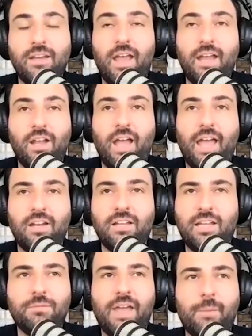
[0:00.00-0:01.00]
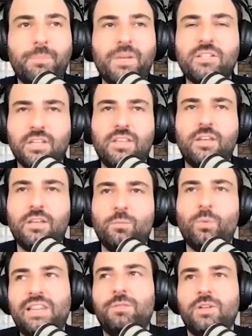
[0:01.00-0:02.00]
And I love that, because I think
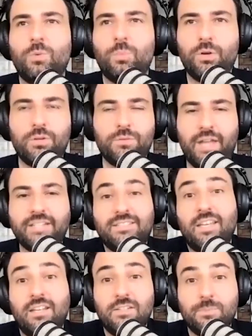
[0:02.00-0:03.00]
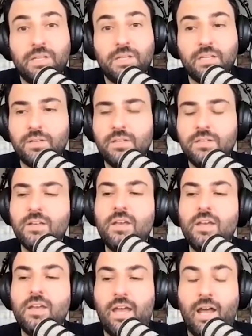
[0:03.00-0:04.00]
we live in a world of like seeing is believing,
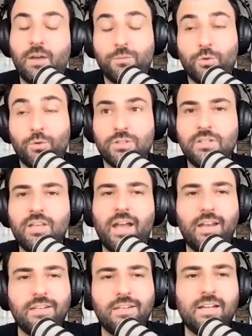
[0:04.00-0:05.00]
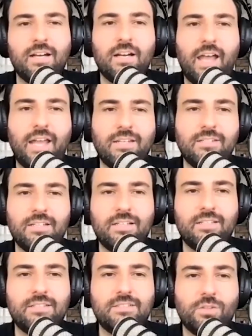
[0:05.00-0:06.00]
unfortunately, and
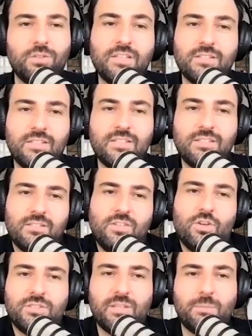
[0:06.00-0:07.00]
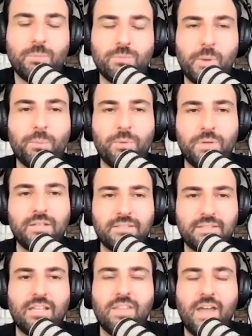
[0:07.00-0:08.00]
so this is, sometimes people need to
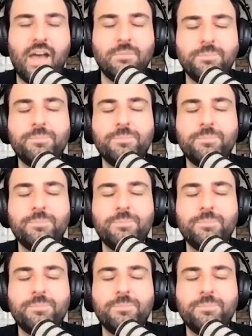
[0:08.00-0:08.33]
see that.